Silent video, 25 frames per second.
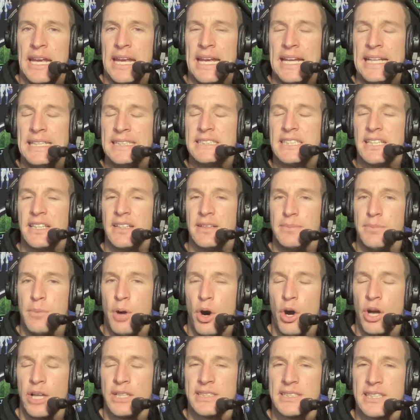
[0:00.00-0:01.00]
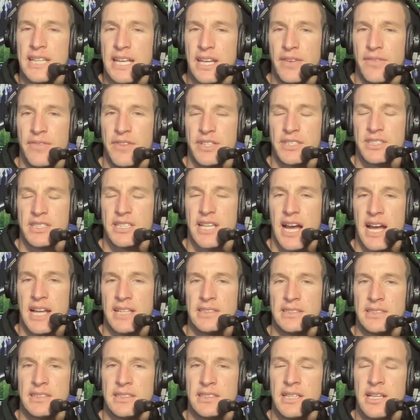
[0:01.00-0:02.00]
into the mindset of the
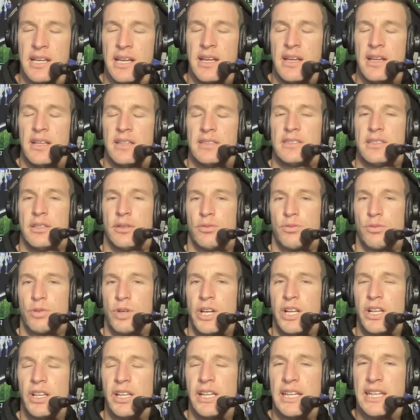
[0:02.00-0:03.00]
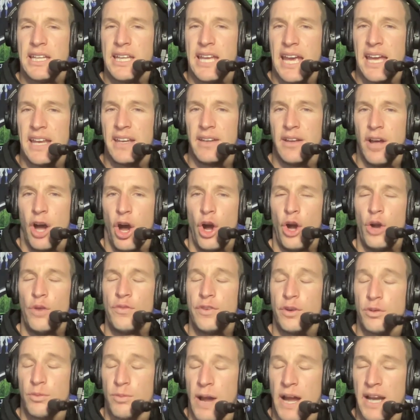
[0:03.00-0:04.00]
Suns. To really get
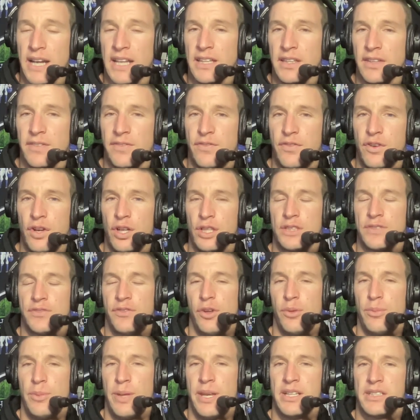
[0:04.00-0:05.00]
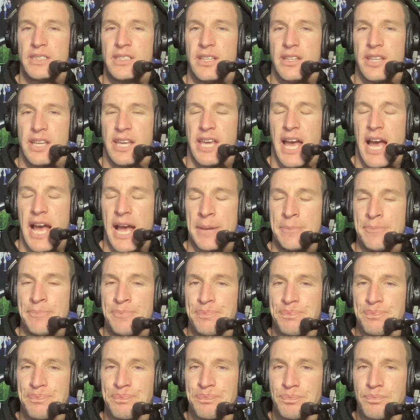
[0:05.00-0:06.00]
overrun in the first few minutes of the game
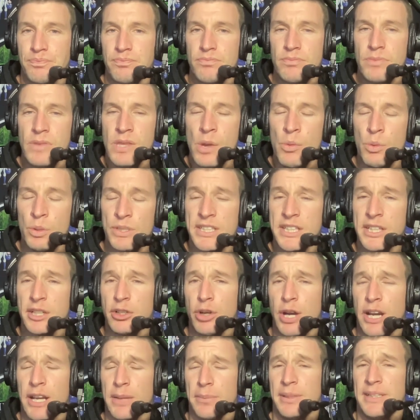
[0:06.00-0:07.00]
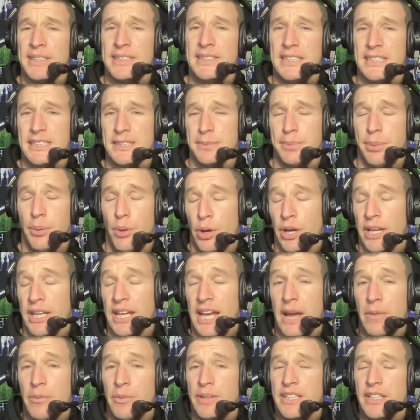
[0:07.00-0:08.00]
was incredibly
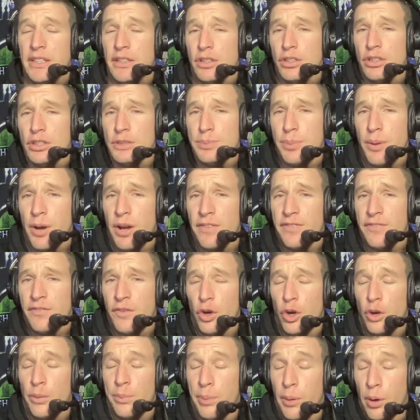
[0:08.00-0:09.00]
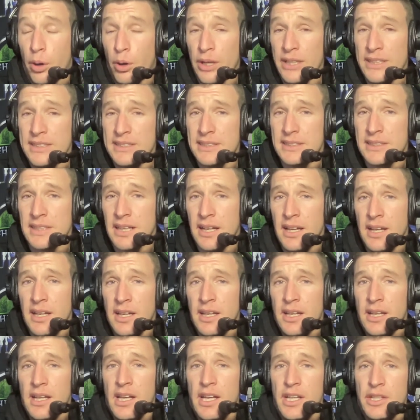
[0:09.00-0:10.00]
disappointing. And when you lose by 4 points,
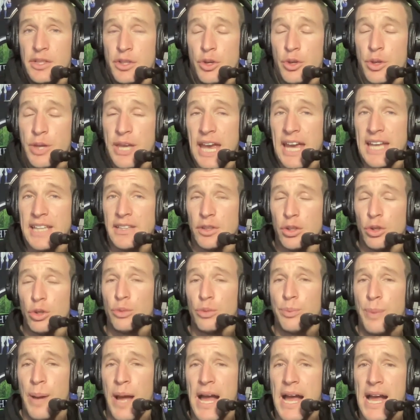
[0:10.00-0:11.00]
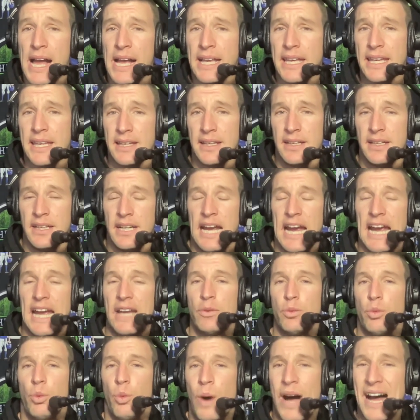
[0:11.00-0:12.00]
you can look back
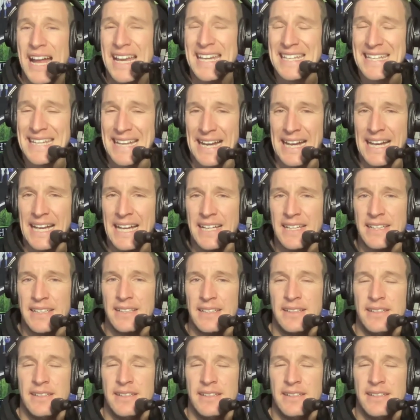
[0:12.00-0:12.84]
and wonder,